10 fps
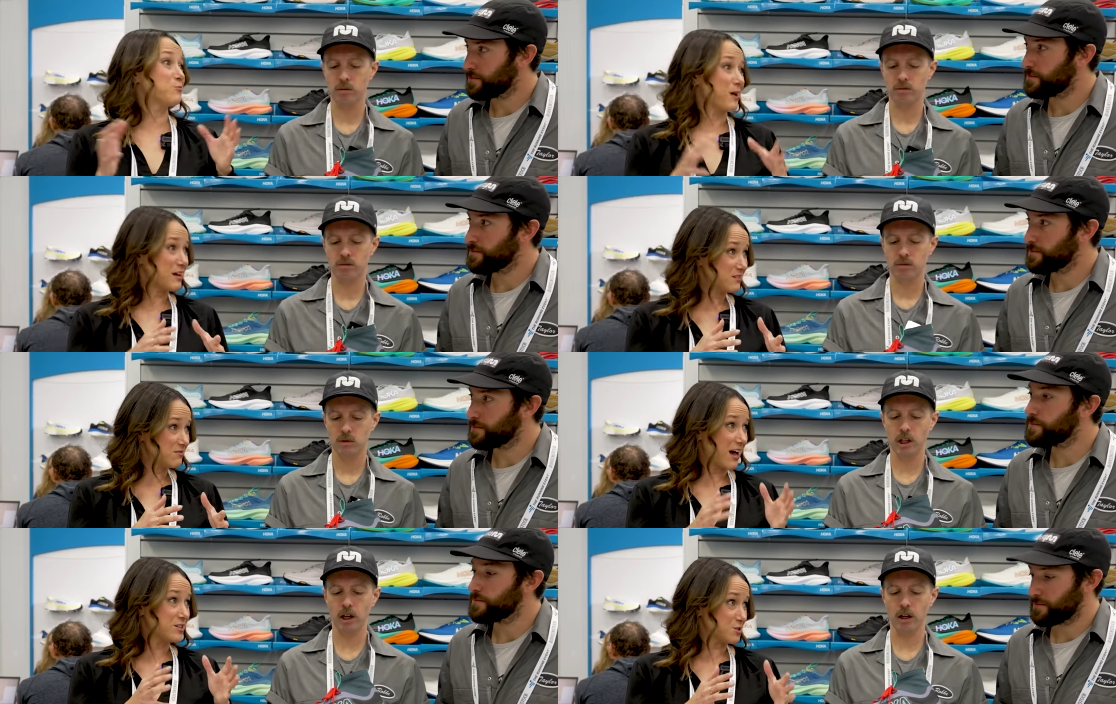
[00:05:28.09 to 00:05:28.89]
Speaker 1: add weight,
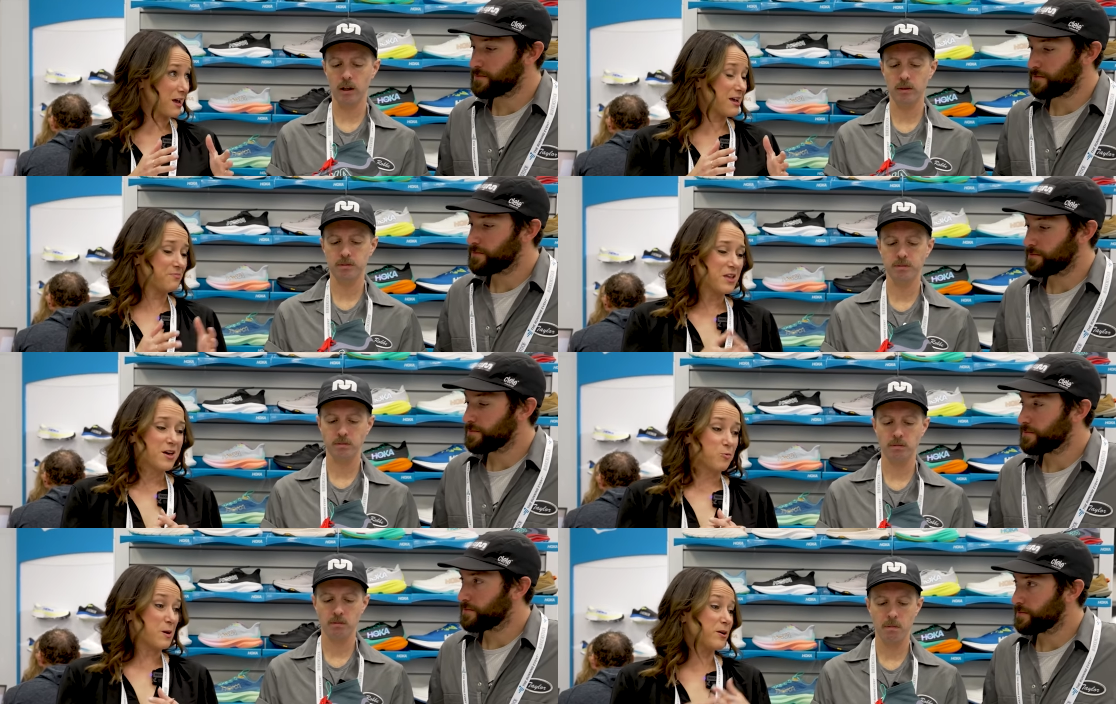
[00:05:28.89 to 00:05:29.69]
adds yeah, yeah. weight,
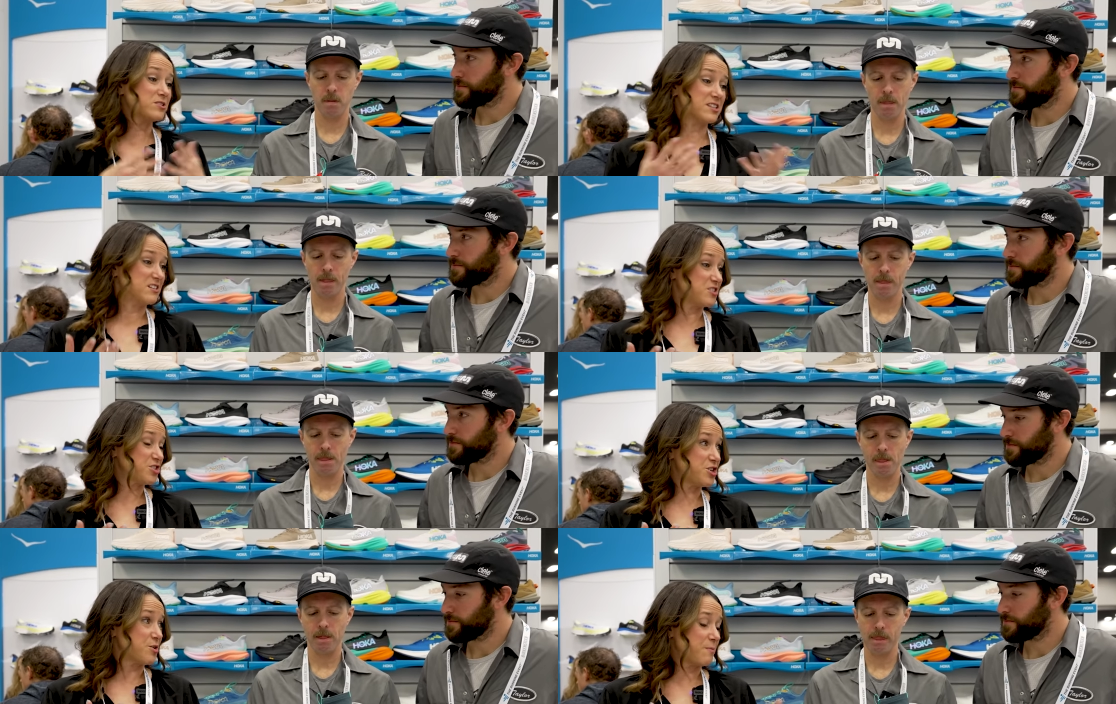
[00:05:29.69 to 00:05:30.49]
we built it into the
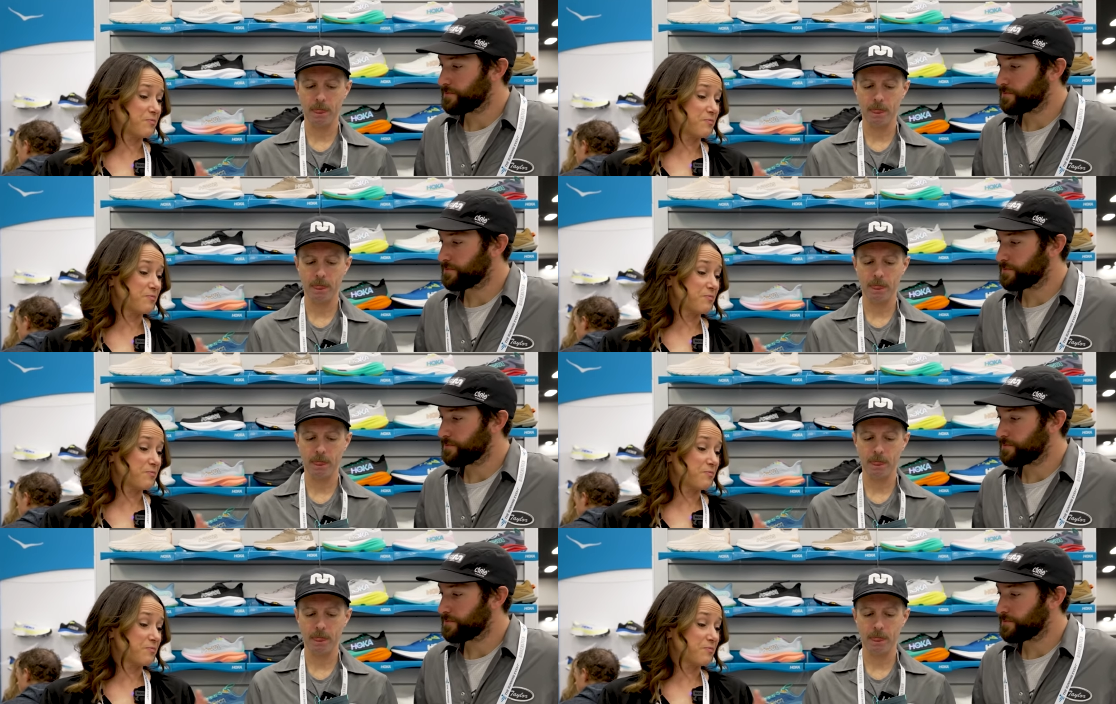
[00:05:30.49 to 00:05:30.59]
shoe.